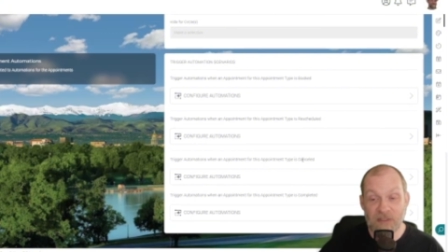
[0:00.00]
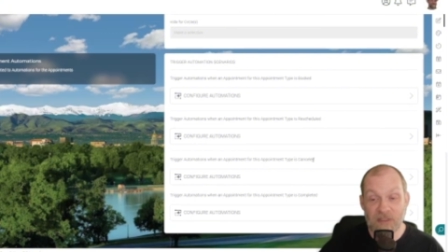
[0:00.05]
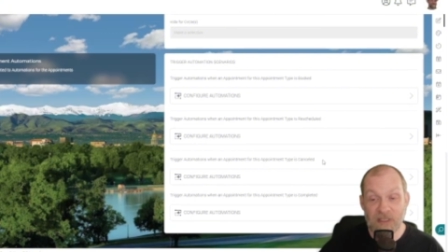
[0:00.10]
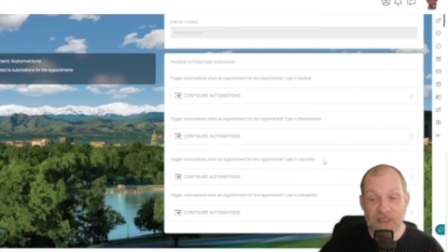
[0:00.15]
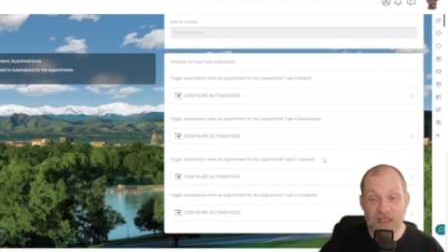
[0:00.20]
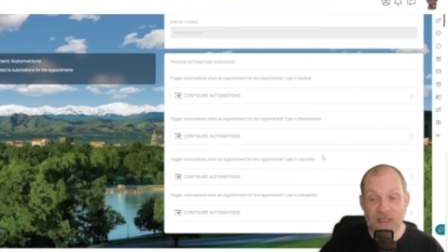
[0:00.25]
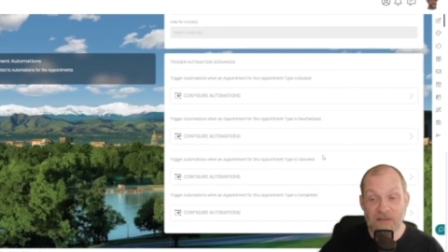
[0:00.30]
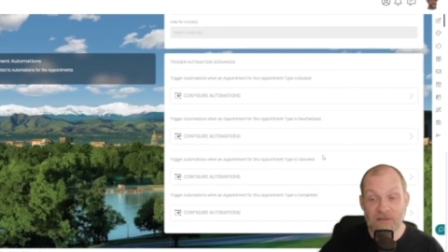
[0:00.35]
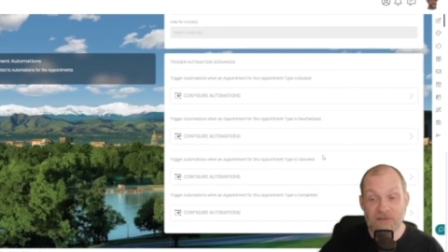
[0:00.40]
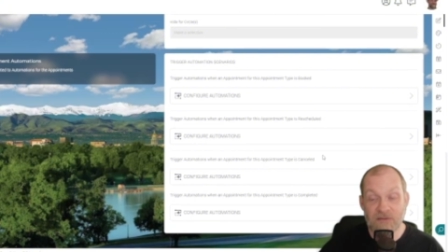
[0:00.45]

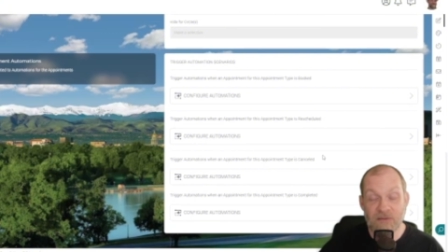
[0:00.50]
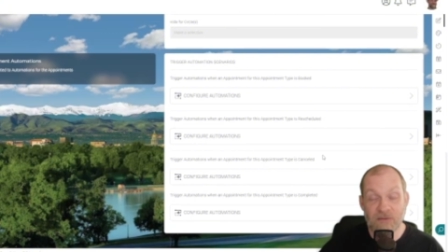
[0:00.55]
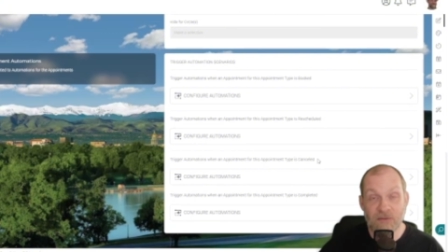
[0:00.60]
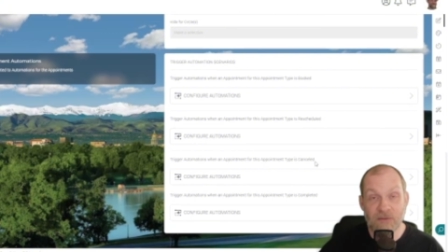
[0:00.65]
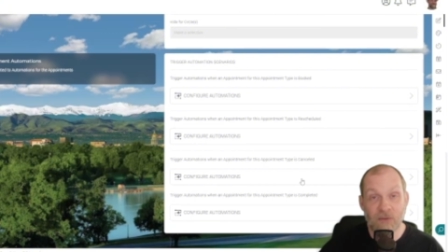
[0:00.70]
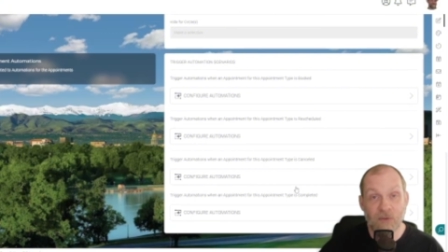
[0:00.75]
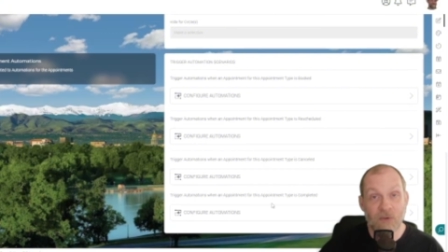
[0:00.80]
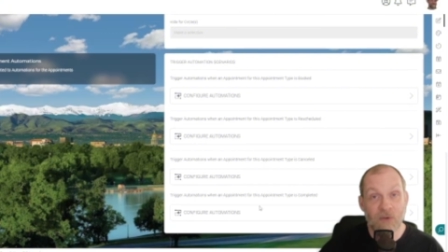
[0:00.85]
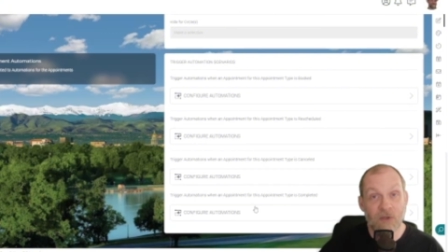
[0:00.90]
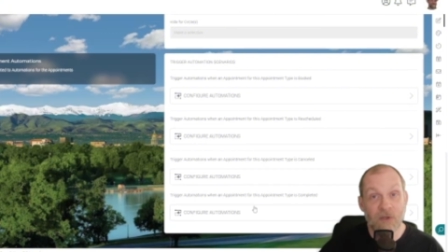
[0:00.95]
canceled,
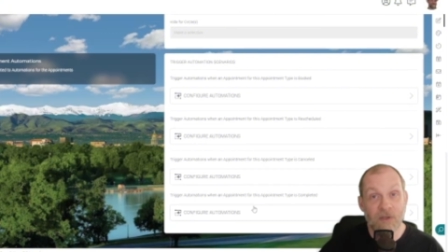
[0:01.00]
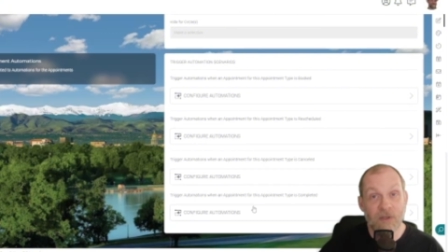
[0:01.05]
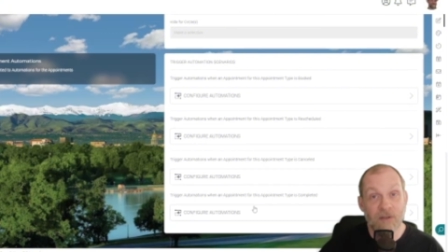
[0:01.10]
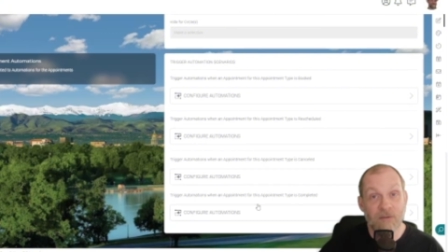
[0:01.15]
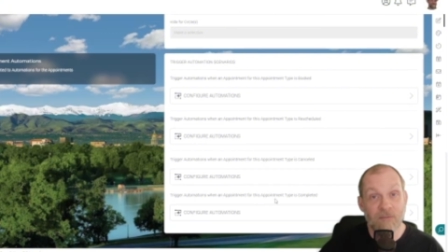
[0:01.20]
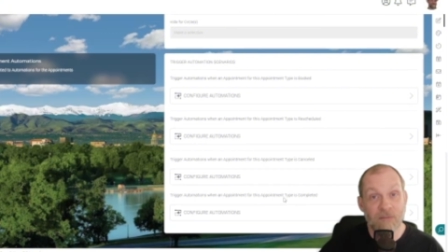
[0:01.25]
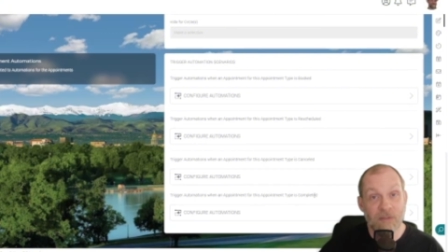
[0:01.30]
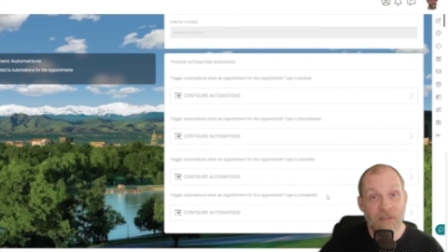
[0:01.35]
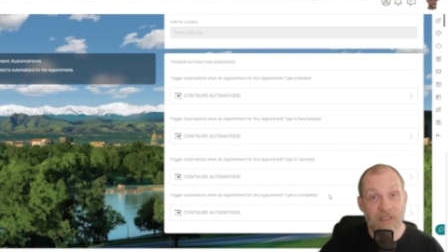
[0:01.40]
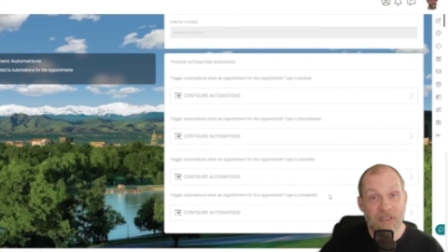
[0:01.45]
or
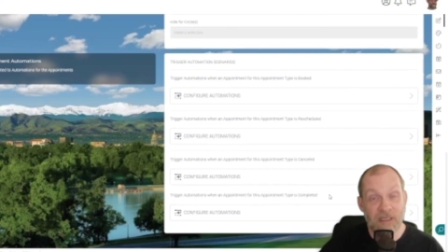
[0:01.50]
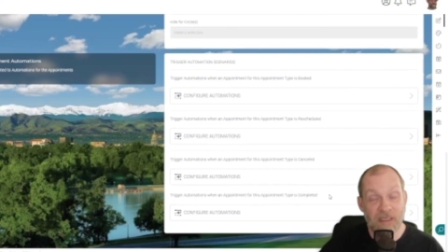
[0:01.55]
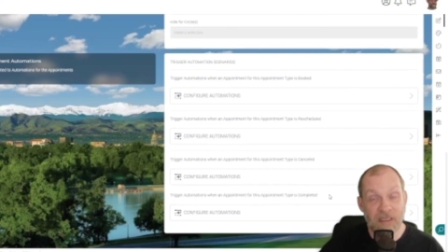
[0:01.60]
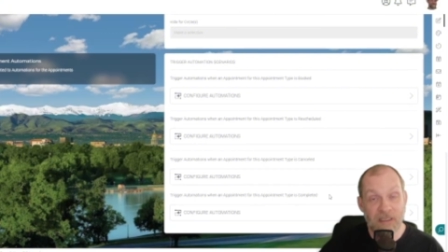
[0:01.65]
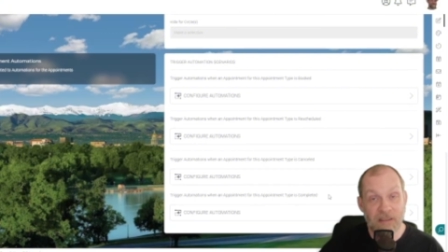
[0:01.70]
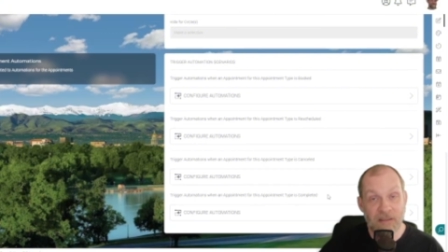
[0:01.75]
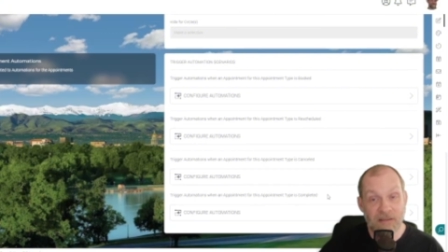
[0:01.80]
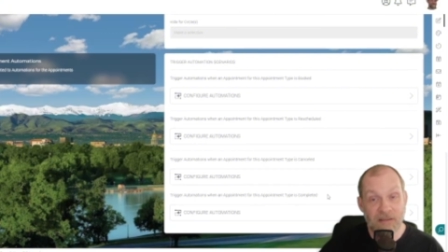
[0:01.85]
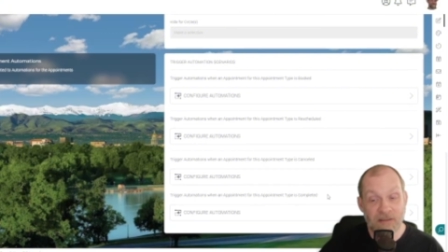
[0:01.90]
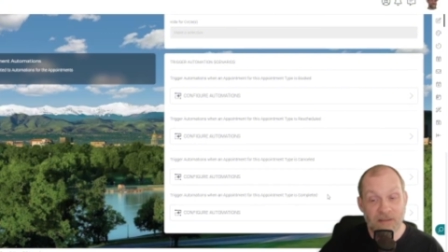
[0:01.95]

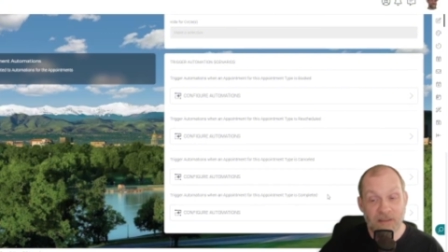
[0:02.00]
completed.